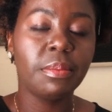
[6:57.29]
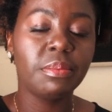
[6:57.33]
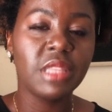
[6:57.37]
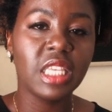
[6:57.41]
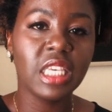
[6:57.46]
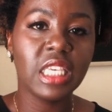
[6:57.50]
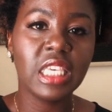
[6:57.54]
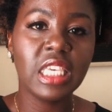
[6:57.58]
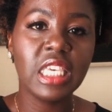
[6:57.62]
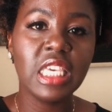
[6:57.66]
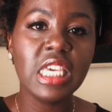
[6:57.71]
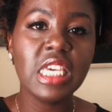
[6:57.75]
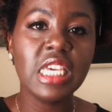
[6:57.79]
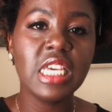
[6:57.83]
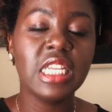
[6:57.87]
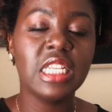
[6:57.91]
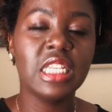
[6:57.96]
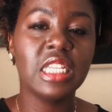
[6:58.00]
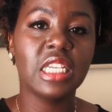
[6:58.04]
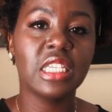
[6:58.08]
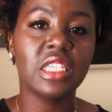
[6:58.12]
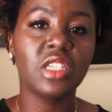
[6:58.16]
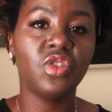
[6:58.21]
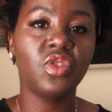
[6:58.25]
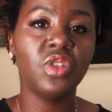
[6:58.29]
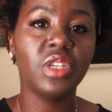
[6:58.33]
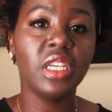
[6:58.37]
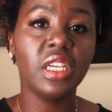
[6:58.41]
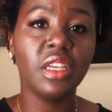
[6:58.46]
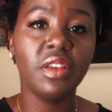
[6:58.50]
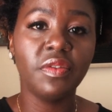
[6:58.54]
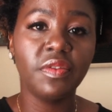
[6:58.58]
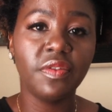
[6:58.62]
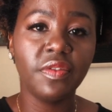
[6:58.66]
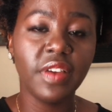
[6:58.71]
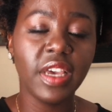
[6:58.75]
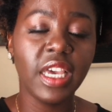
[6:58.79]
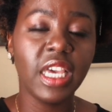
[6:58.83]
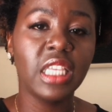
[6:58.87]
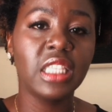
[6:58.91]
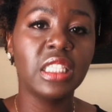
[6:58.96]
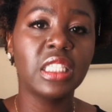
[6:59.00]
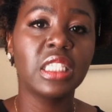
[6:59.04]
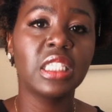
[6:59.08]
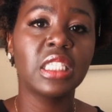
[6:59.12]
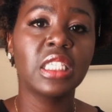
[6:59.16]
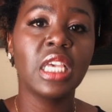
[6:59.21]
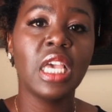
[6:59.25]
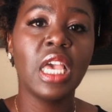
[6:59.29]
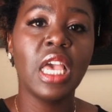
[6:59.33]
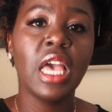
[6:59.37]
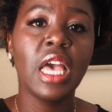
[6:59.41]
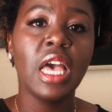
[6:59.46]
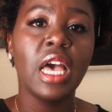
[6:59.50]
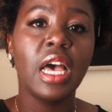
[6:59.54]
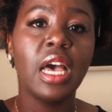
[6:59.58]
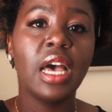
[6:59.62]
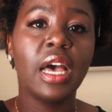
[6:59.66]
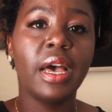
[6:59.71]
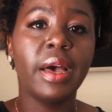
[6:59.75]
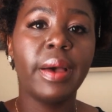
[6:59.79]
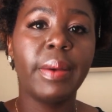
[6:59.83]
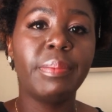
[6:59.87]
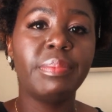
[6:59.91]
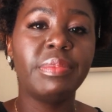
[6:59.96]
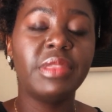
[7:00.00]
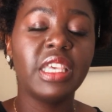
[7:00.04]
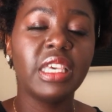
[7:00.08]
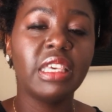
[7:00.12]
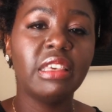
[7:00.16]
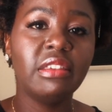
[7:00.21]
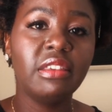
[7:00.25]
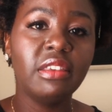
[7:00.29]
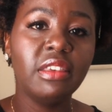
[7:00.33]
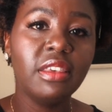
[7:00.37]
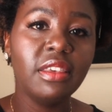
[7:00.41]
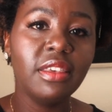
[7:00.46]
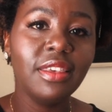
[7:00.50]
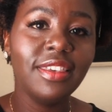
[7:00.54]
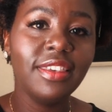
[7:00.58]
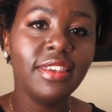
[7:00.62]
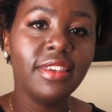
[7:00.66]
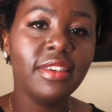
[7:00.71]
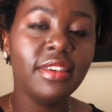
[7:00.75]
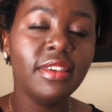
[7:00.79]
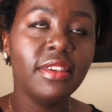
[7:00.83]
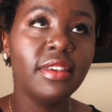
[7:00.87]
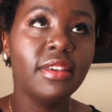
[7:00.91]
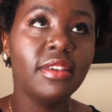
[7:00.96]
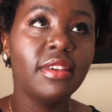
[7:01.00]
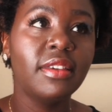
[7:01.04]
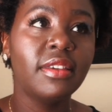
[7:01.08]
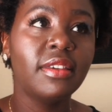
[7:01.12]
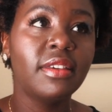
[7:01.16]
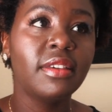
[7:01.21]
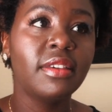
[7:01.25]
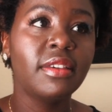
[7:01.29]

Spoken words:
the key industry events, the key,